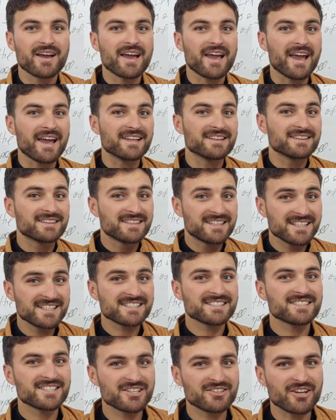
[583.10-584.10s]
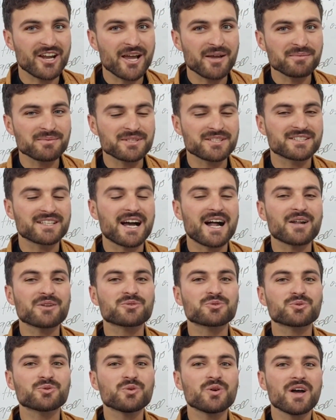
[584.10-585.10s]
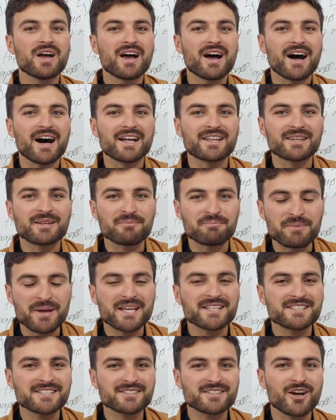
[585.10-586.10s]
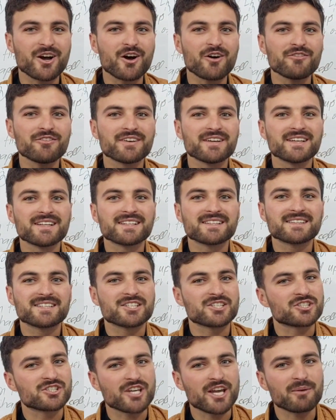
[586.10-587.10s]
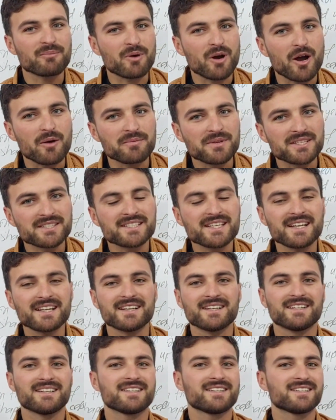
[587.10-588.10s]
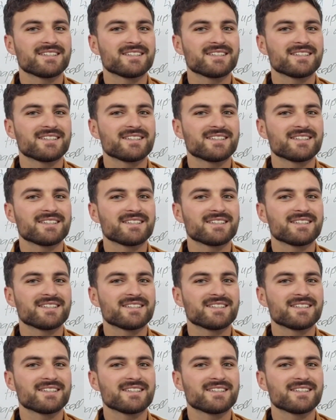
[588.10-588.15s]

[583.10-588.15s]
and these three types is also on the basis of the shape of the cell.